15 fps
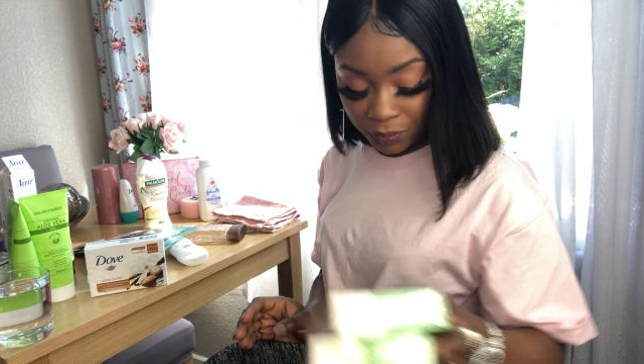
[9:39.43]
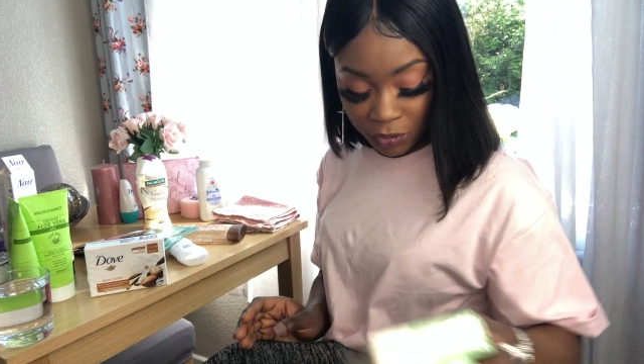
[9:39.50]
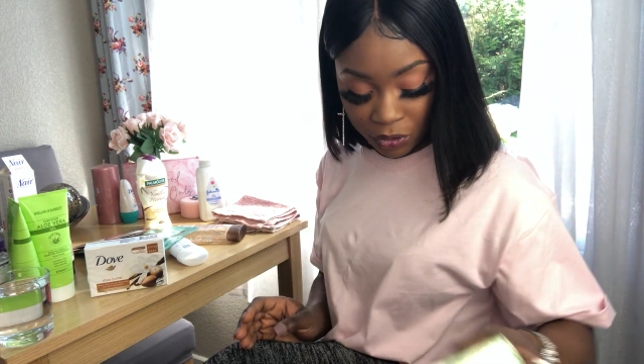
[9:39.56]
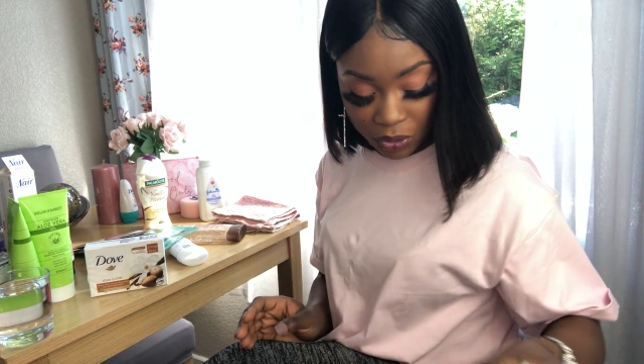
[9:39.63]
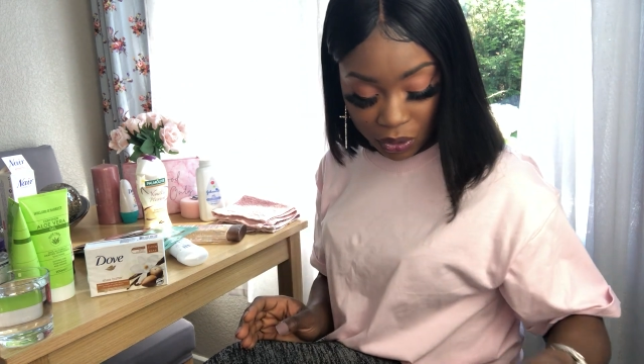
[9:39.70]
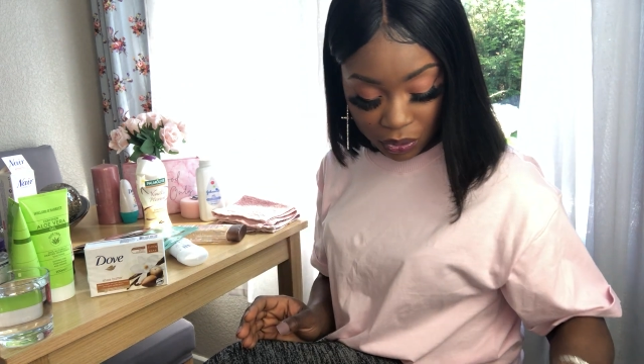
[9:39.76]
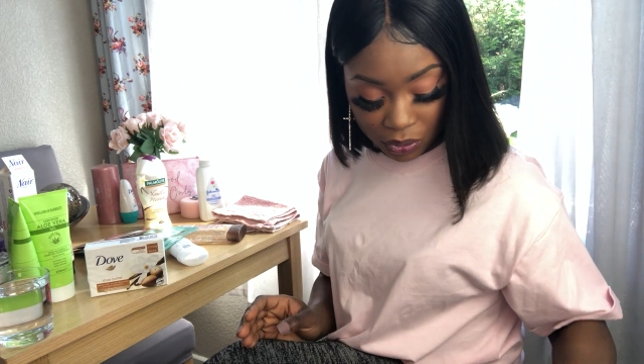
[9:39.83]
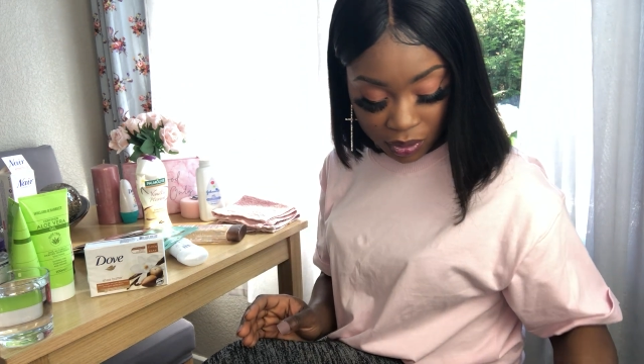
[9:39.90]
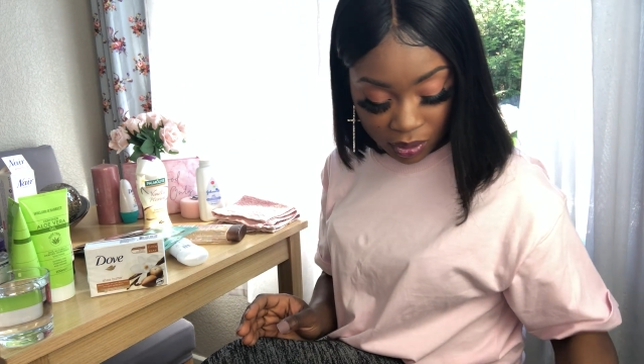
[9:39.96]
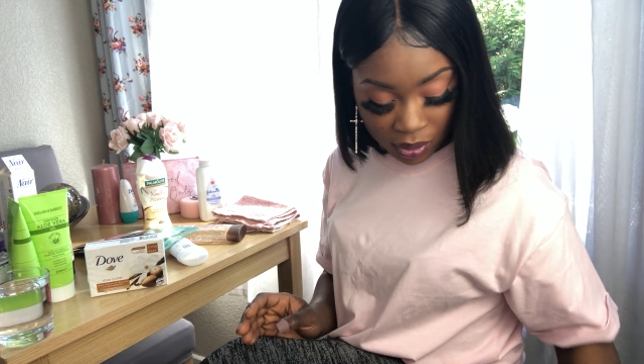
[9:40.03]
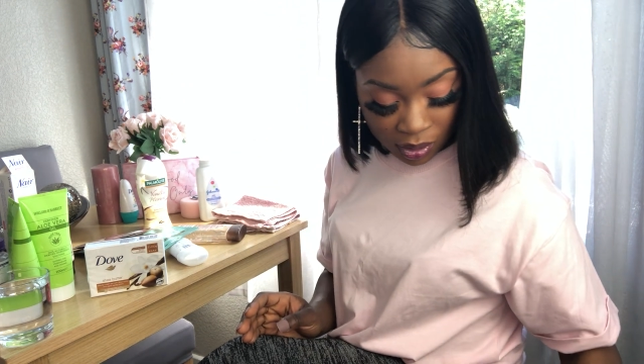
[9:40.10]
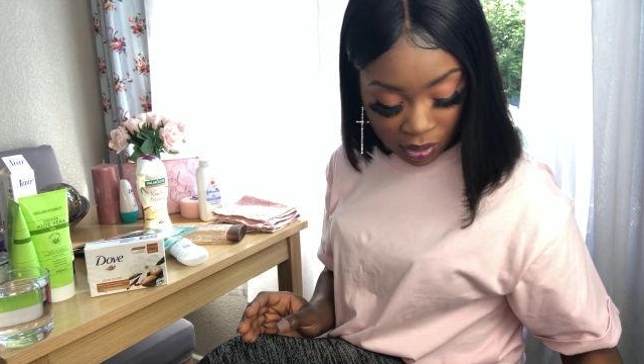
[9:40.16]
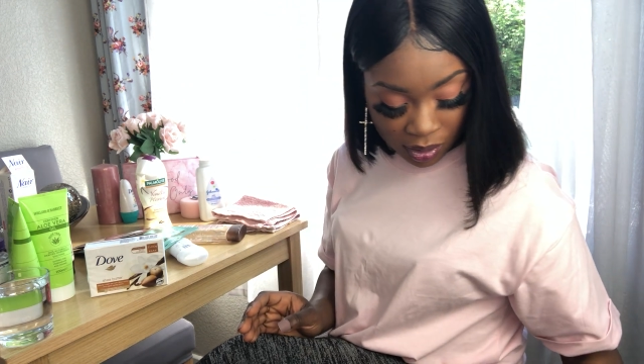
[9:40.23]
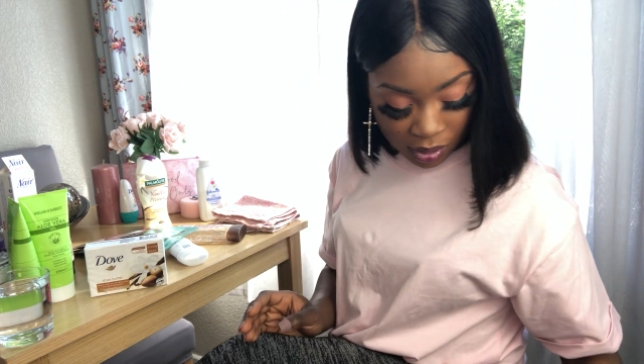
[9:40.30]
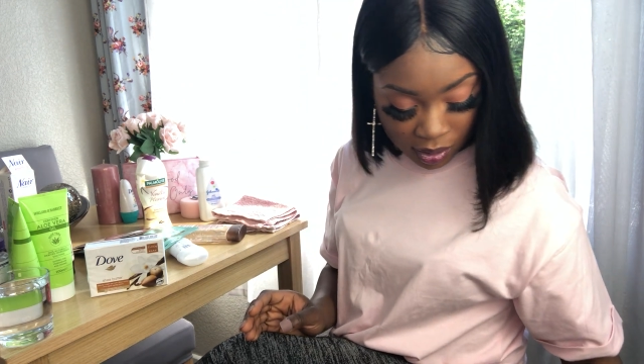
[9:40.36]
so
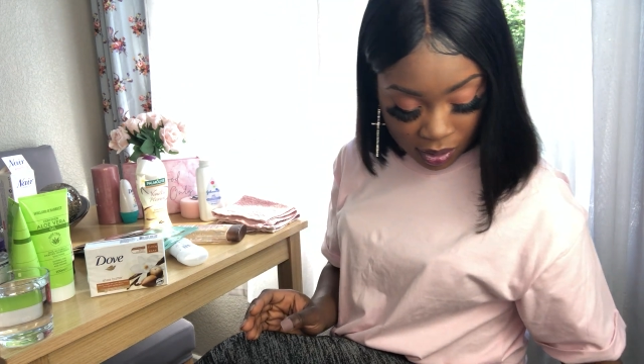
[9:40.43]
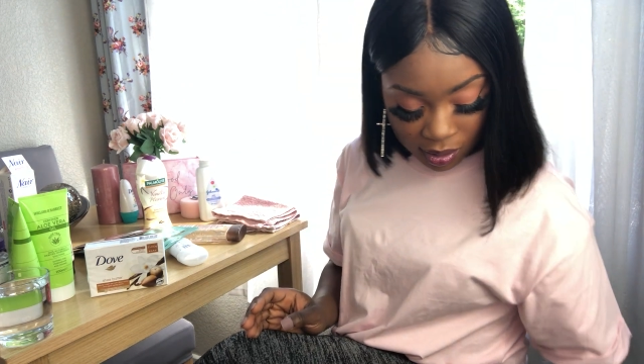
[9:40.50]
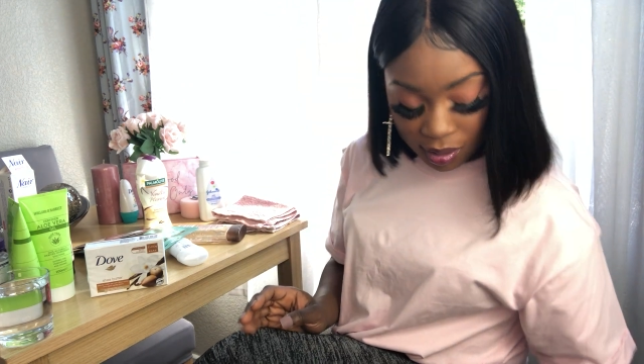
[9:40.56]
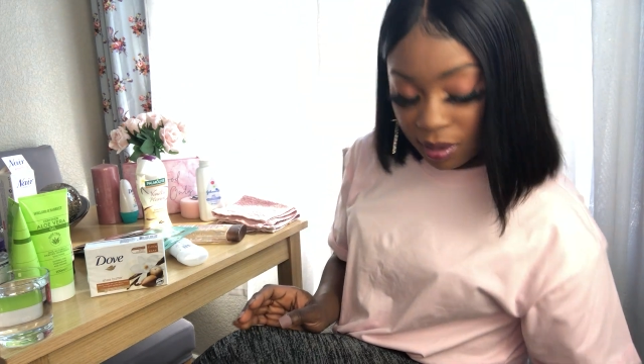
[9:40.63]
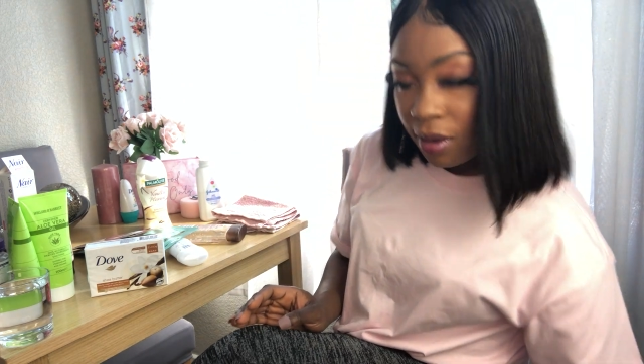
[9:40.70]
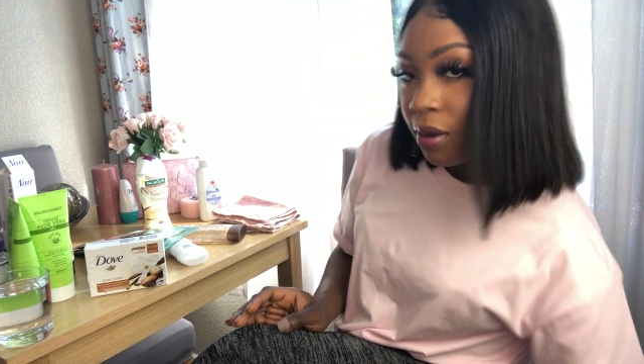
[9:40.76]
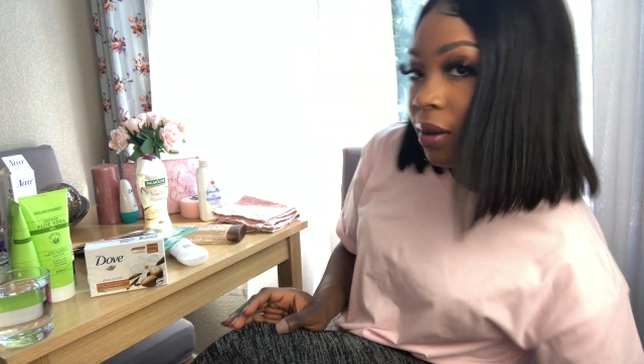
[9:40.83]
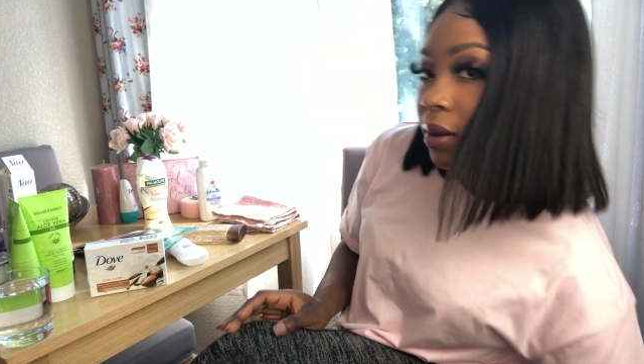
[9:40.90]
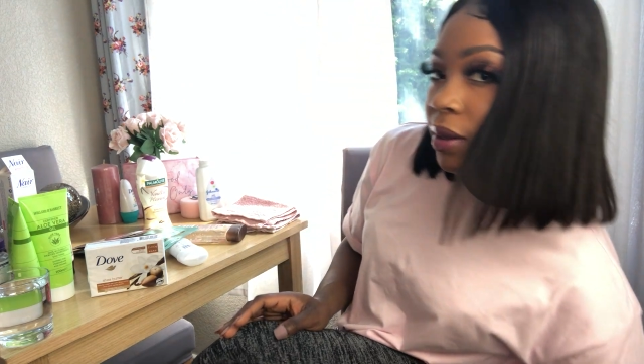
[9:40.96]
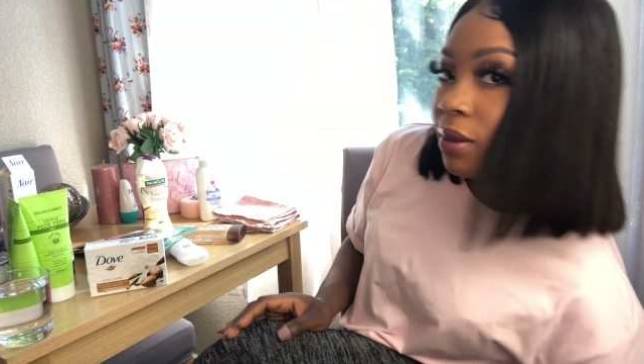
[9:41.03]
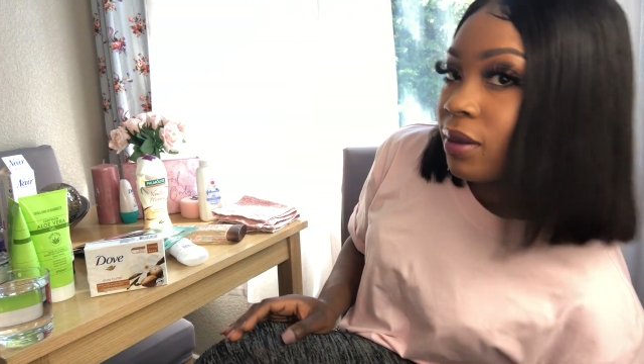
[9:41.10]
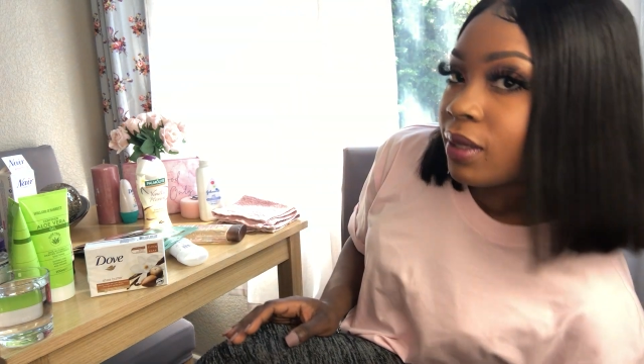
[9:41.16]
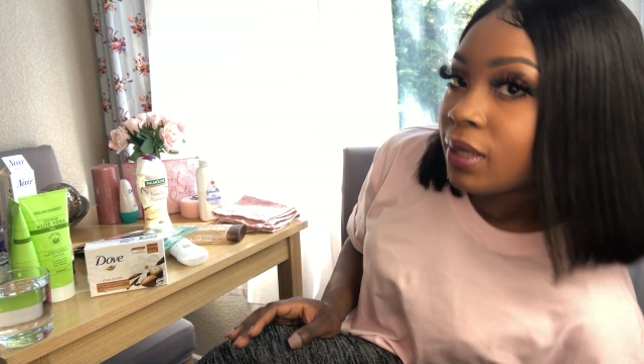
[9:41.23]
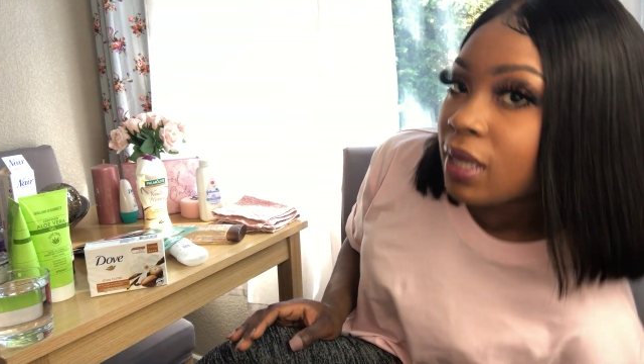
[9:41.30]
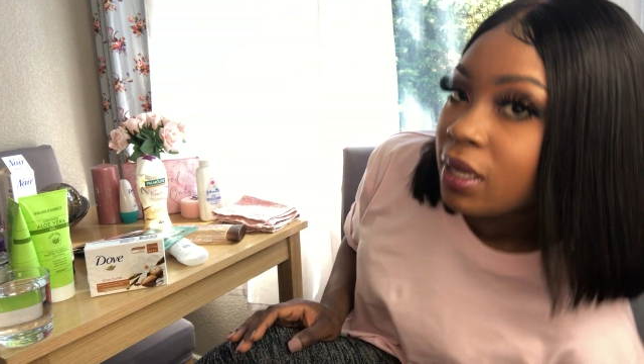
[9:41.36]

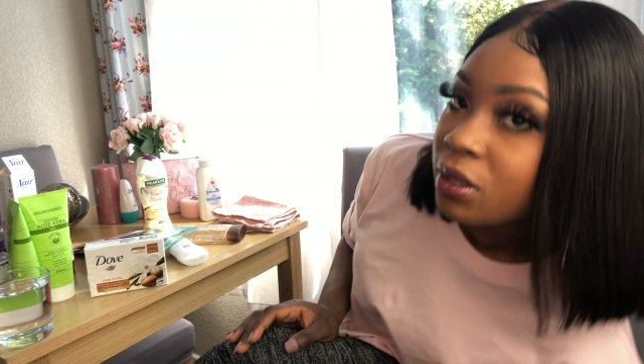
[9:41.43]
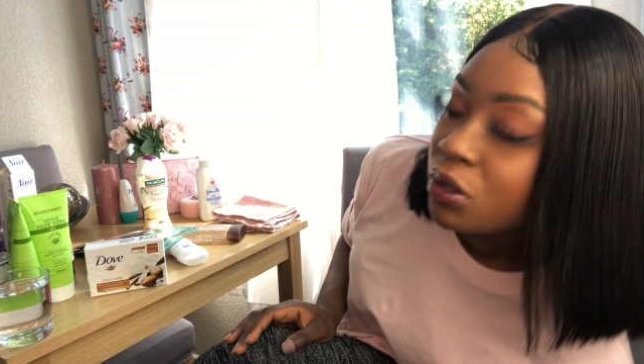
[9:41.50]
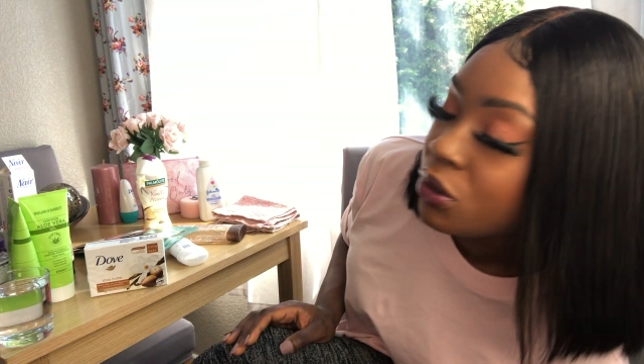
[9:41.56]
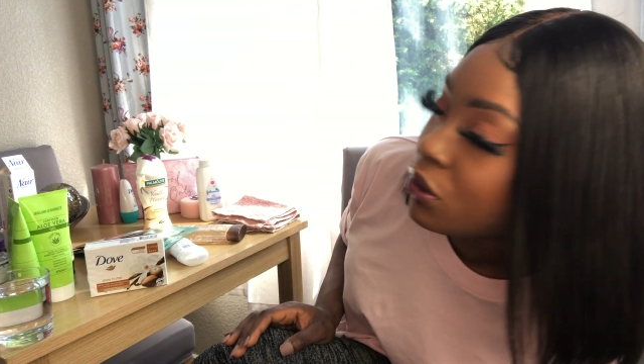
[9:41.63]
uh, that's